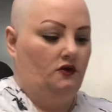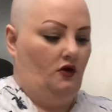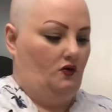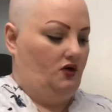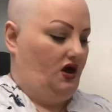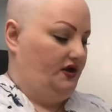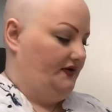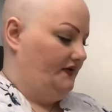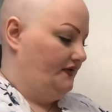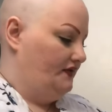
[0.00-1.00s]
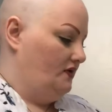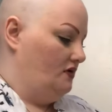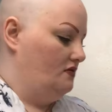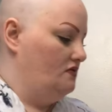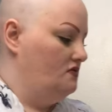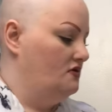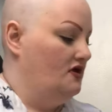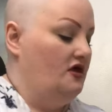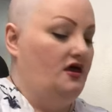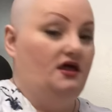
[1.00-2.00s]
Okay, so
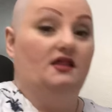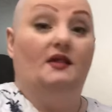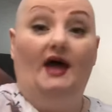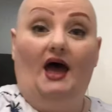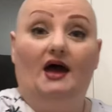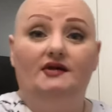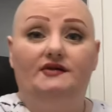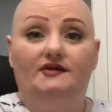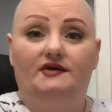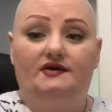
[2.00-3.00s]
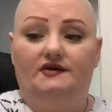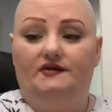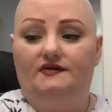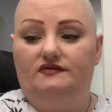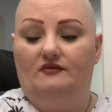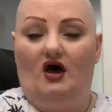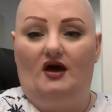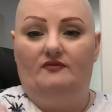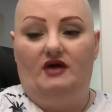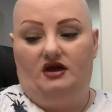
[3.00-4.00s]
that is
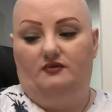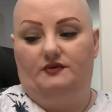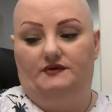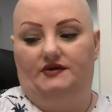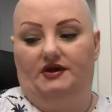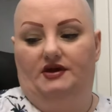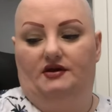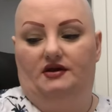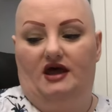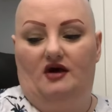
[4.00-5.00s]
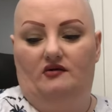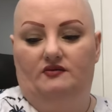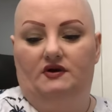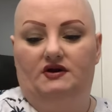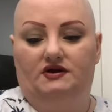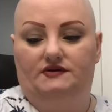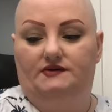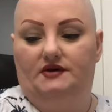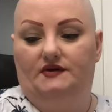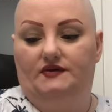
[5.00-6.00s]
my makeup routine. Now I'm gonna
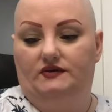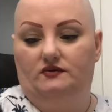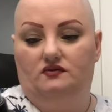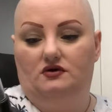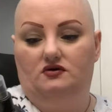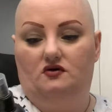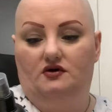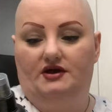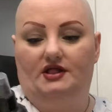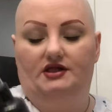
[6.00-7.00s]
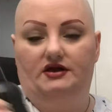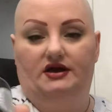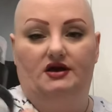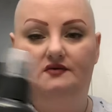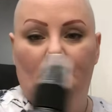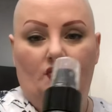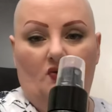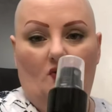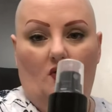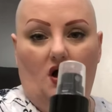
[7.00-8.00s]
just real quickly
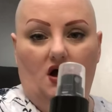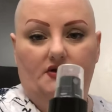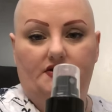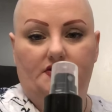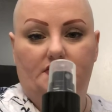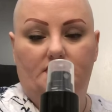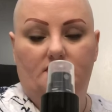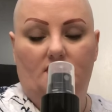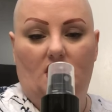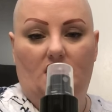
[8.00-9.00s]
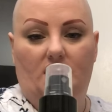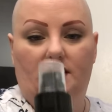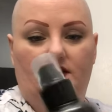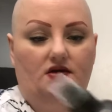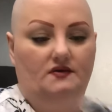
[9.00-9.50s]
wash my